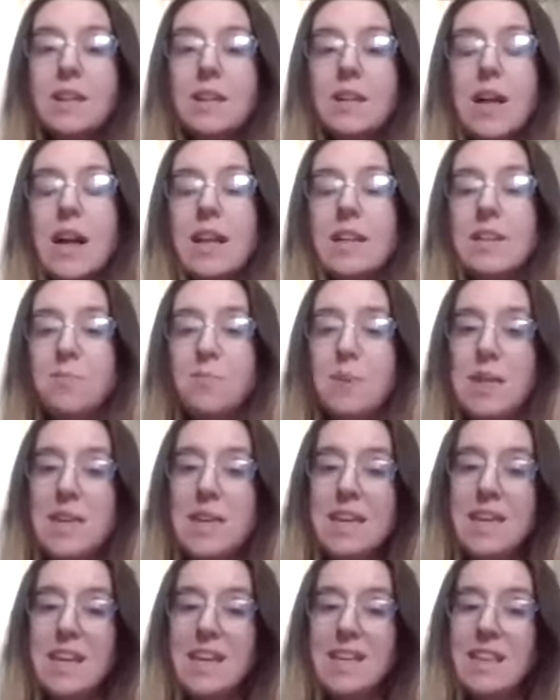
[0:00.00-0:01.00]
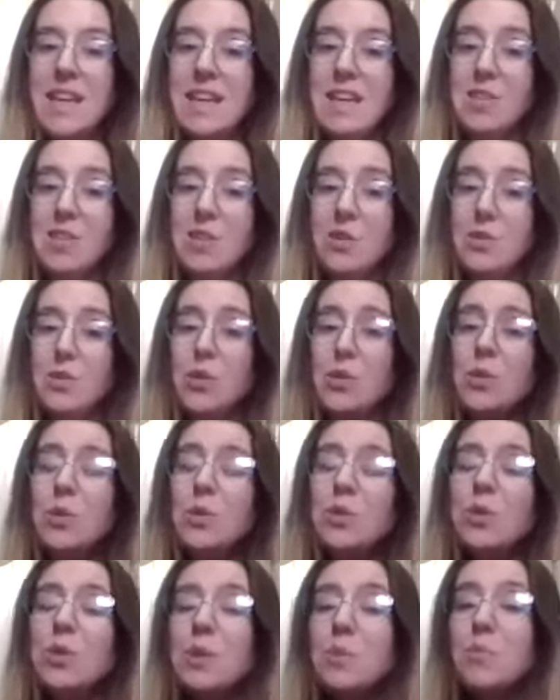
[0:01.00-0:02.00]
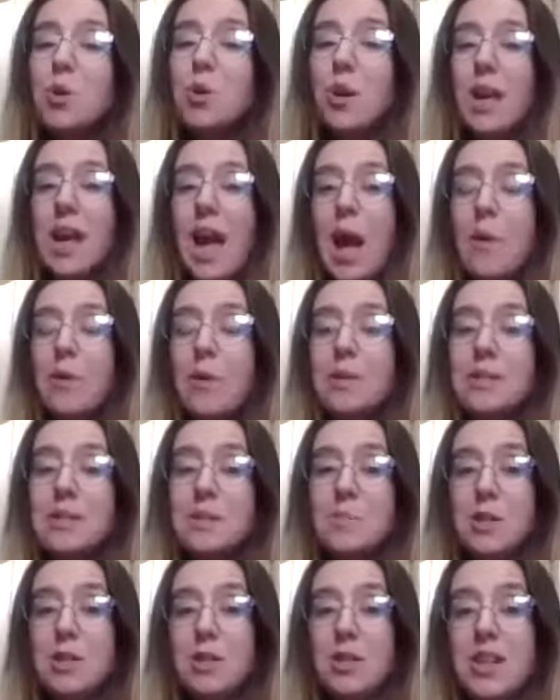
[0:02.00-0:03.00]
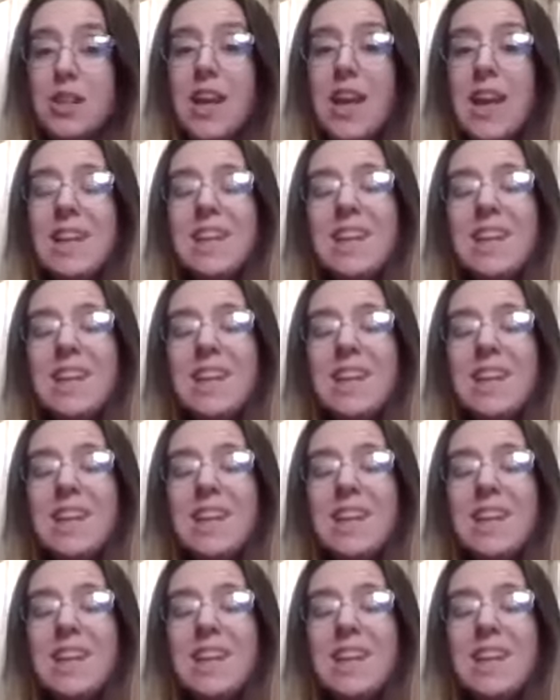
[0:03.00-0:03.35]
kind of peaking like in those early morning hours in the middle of the night,